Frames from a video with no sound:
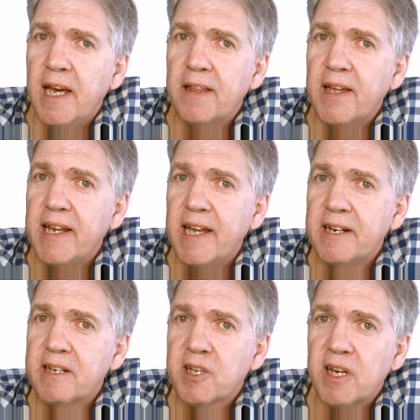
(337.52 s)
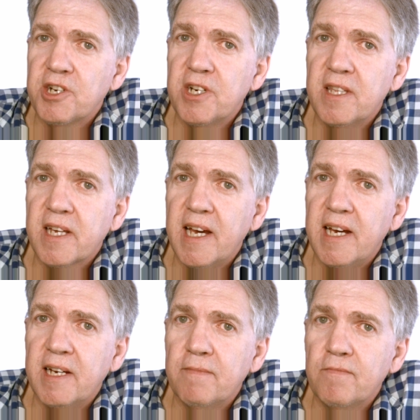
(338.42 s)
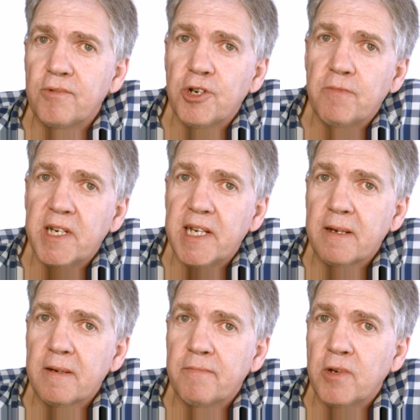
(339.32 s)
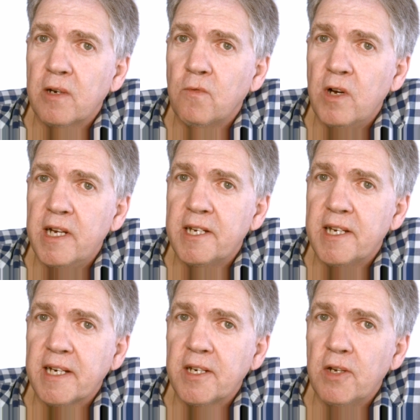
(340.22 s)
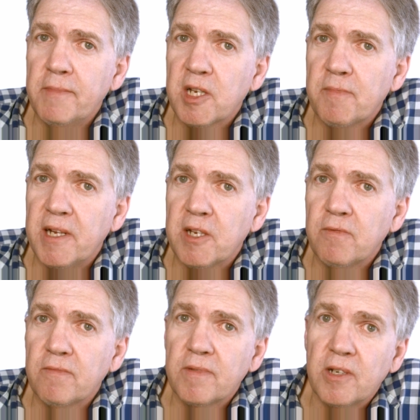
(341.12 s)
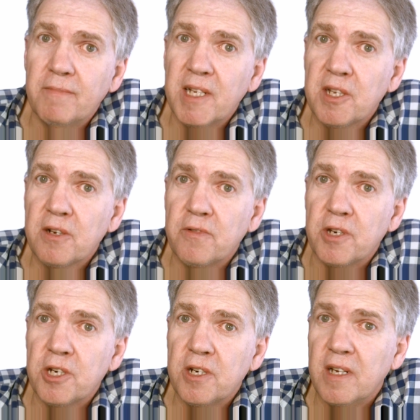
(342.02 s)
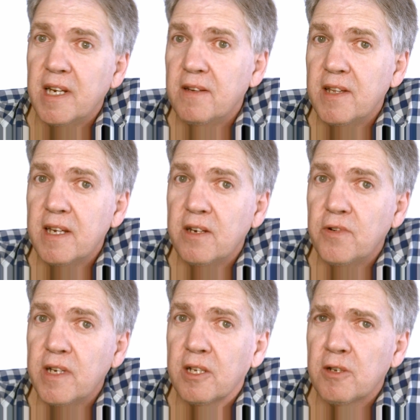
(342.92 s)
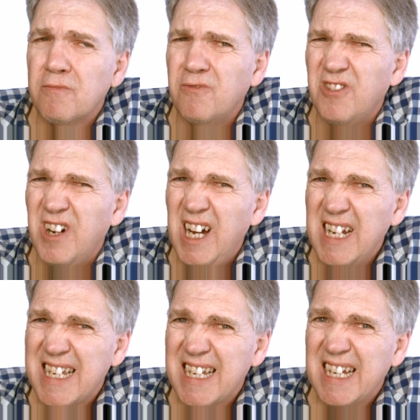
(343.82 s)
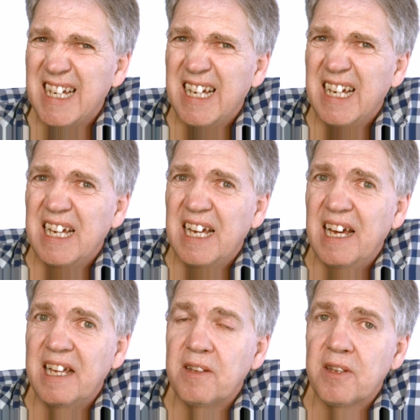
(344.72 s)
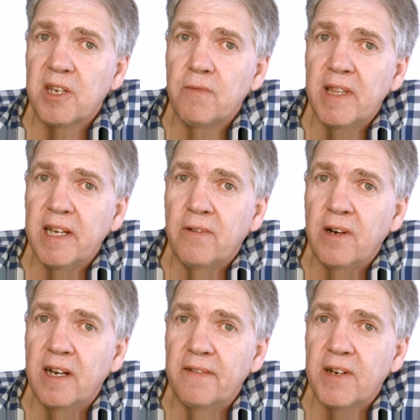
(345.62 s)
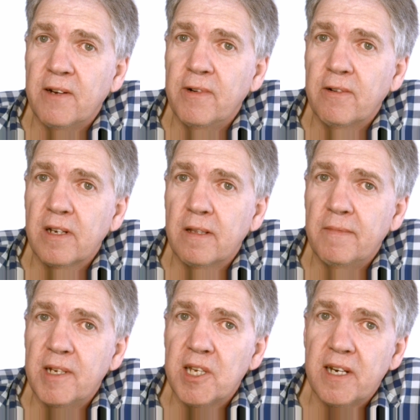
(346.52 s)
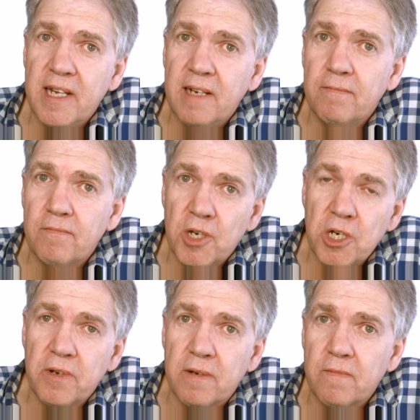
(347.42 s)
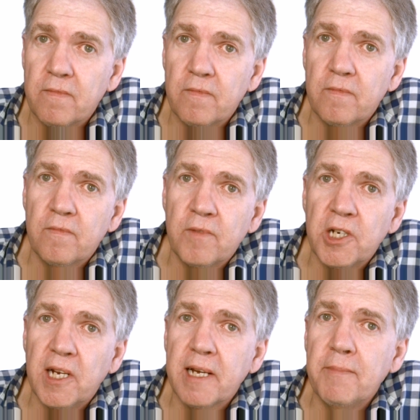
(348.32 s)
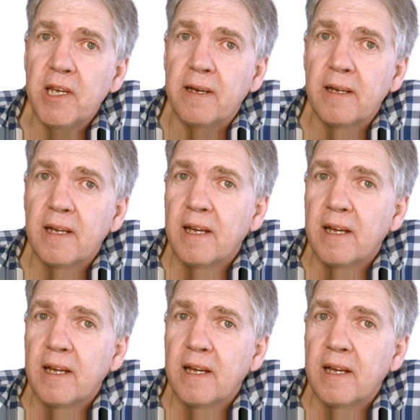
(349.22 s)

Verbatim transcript: and they'd had a discussion in the car should we take a bottle of wine to take to Dominic's place? Well, Dominic's a Christian. I don't think he drinks. What? And so when they arrived, I welcomed them and said, Now, Stuart, would you like a beer?